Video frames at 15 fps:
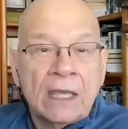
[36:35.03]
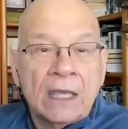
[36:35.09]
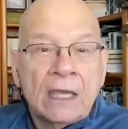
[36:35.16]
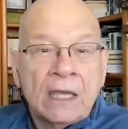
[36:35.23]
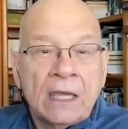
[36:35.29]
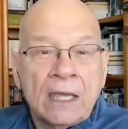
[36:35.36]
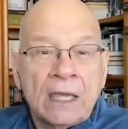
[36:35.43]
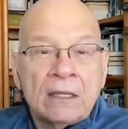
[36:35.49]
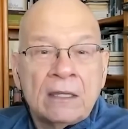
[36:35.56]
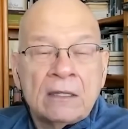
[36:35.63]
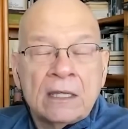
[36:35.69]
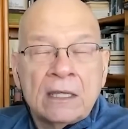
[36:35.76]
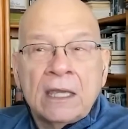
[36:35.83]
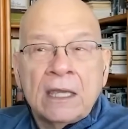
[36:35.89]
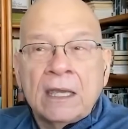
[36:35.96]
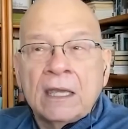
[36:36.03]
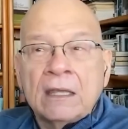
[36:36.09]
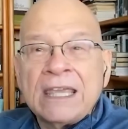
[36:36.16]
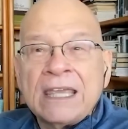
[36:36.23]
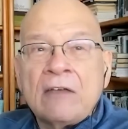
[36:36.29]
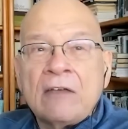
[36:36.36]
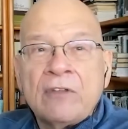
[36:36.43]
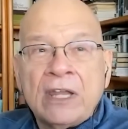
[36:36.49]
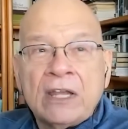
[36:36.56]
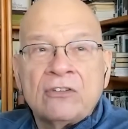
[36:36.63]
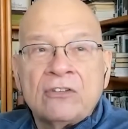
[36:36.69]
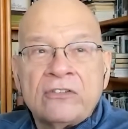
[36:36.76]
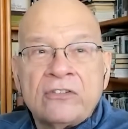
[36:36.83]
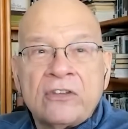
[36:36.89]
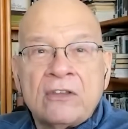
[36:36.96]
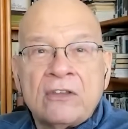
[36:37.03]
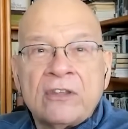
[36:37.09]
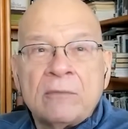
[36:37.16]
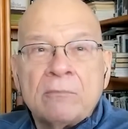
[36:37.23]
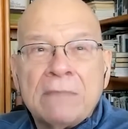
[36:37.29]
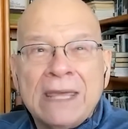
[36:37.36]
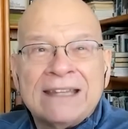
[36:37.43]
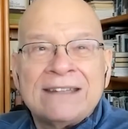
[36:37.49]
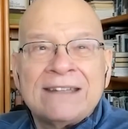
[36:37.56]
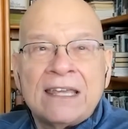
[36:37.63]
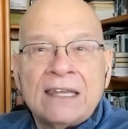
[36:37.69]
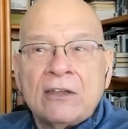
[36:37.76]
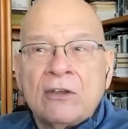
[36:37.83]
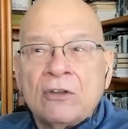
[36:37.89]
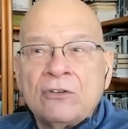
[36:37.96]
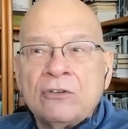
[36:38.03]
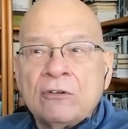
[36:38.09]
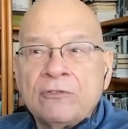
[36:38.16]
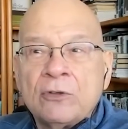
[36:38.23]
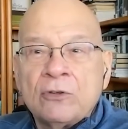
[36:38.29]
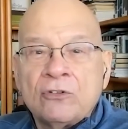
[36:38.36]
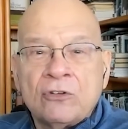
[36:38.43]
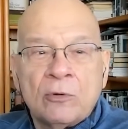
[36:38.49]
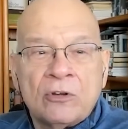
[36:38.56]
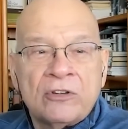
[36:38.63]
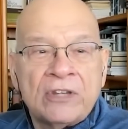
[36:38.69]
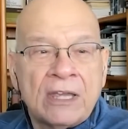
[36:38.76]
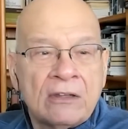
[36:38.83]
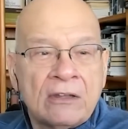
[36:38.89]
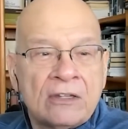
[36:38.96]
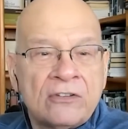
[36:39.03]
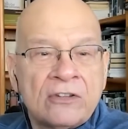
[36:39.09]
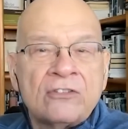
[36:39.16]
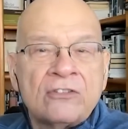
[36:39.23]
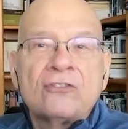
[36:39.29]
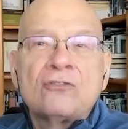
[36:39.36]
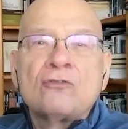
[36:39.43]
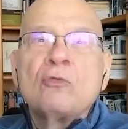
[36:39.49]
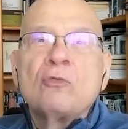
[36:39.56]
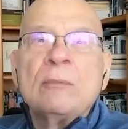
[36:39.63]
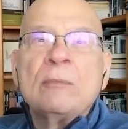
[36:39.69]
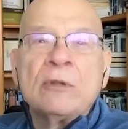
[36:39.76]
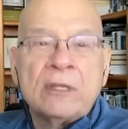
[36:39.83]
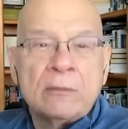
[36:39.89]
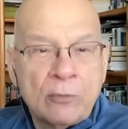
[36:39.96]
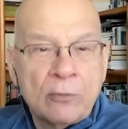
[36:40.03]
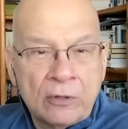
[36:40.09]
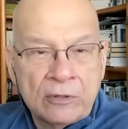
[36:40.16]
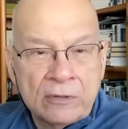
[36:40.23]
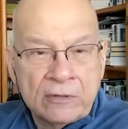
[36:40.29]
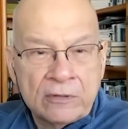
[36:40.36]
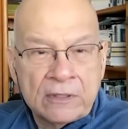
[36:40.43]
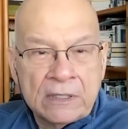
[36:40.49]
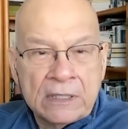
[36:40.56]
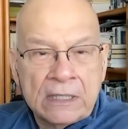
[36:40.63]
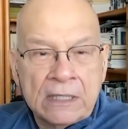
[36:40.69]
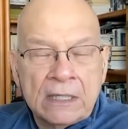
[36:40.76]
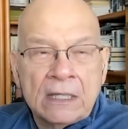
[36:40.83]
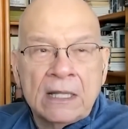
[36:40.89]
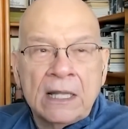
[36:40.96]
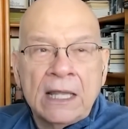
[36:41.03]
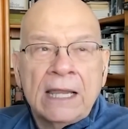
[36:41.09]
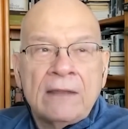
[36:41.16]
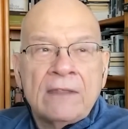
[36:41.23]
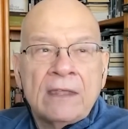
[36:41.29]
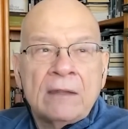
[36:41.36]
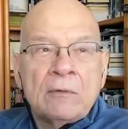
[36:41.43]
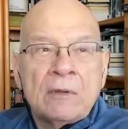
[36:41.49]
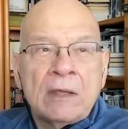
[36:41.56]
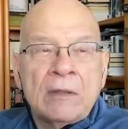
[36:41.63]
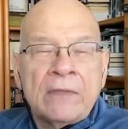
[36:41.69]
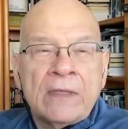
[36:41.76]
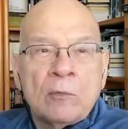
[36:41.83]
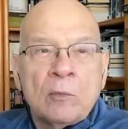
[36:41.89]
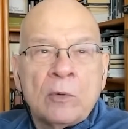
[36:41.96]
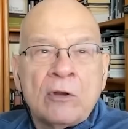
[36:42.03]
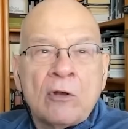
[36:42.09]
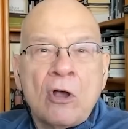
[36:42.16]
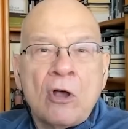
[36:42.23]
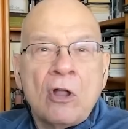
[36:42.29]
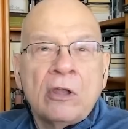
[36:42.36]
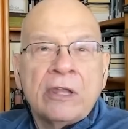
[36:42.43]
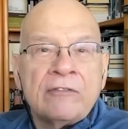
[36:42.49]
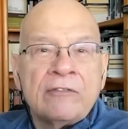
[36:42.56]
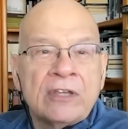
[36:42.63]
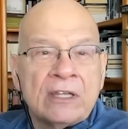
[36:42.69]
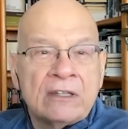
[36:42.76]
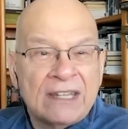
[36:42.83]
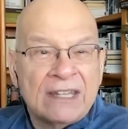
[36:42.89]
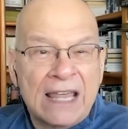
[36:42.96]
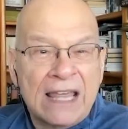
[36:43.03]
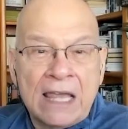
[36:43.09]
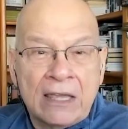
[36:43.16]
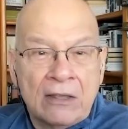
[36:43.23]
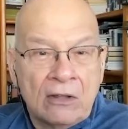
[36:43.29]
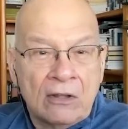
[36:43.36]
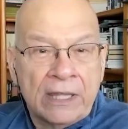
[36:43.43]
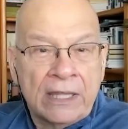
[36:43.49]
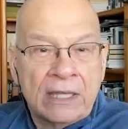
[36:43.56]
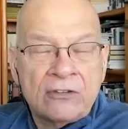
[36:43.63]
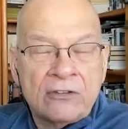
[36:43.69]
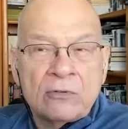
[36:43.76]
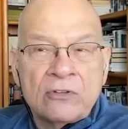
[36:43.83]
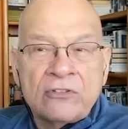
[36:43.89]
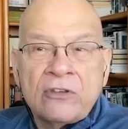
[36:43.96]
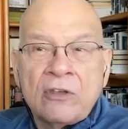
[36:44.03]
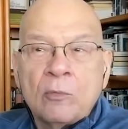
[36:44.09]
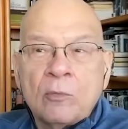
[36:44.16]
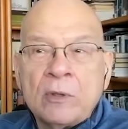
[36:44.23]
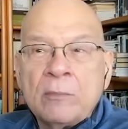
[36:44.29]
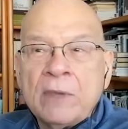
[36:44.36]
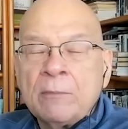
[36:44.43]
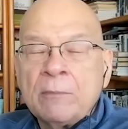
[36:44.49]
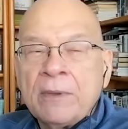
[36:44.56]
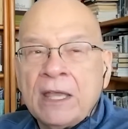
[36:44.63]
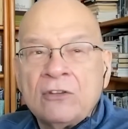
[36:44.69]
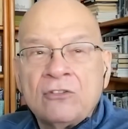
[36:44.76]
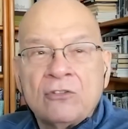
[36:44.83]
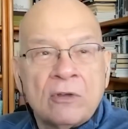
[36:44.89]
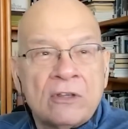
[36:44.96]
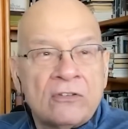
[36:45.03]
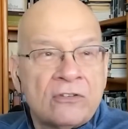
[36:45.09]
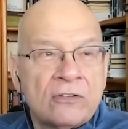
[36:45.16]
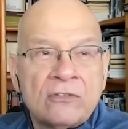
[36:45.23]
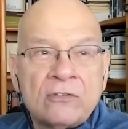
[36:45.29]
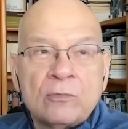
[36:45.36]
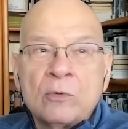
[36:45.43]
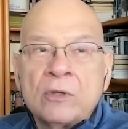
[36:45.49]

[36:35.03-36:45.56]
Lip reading: And Calvin actually says that meditating on your future mortality is extremely important, and that we're all living in denial, and as a result, we make bad choices.